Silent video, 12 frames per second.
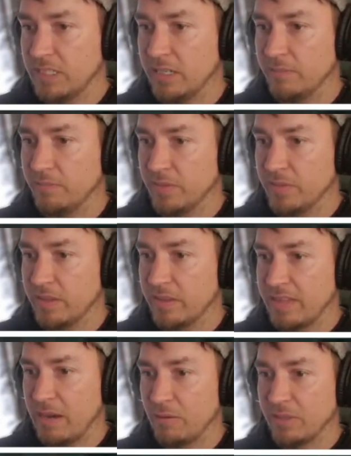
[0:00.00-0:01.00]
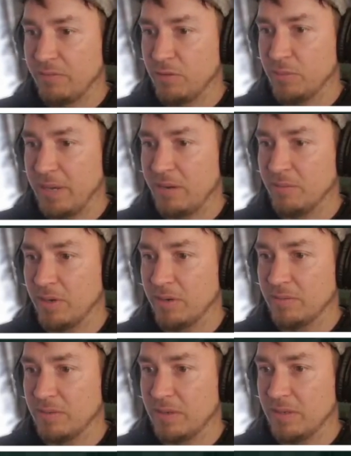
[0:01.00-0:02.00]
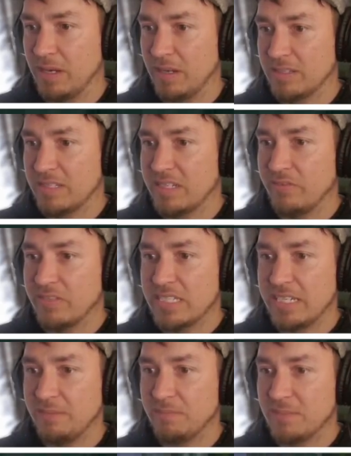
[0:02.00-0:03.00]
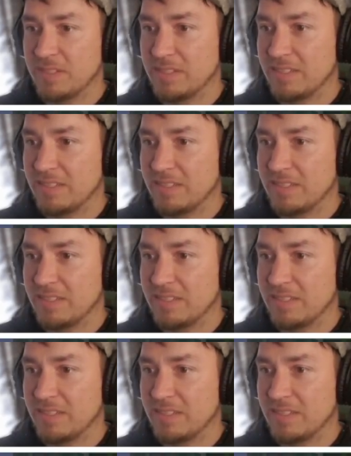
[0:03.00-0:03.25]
See, look, that would give you about what, 70